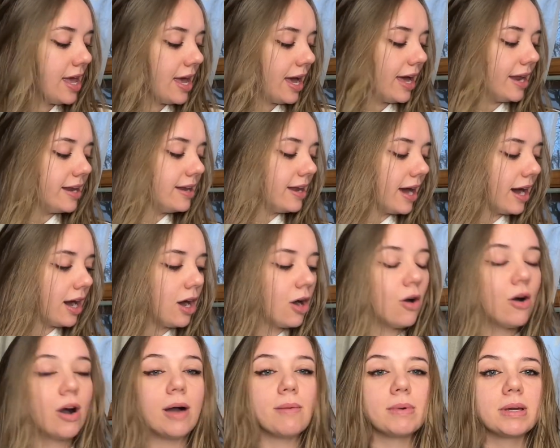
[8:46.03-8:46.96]
And
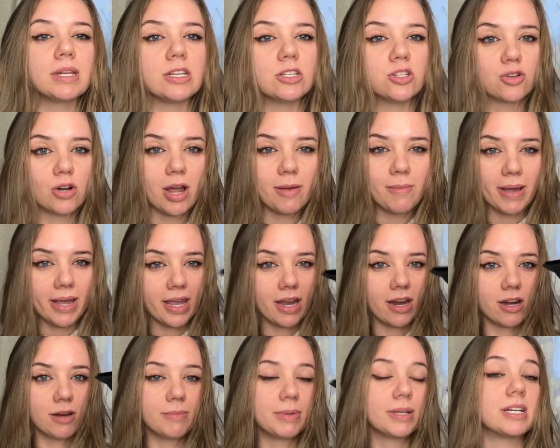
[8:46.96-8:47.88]
now I'm gonna dry my
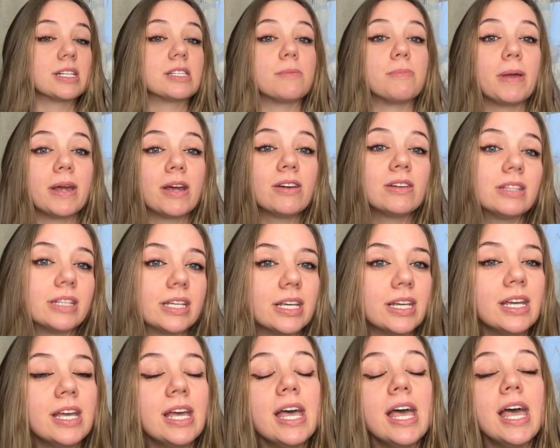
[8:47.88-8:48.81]
hair because
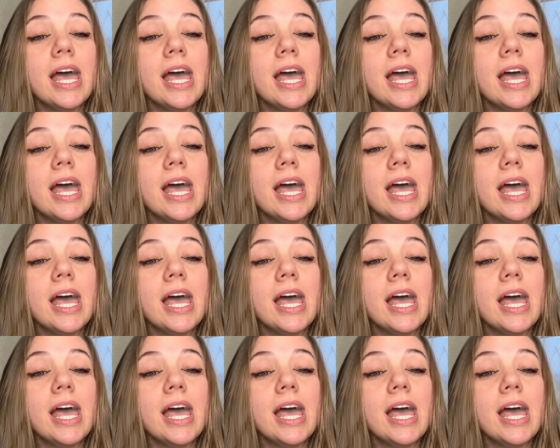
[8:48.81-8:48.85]
apparently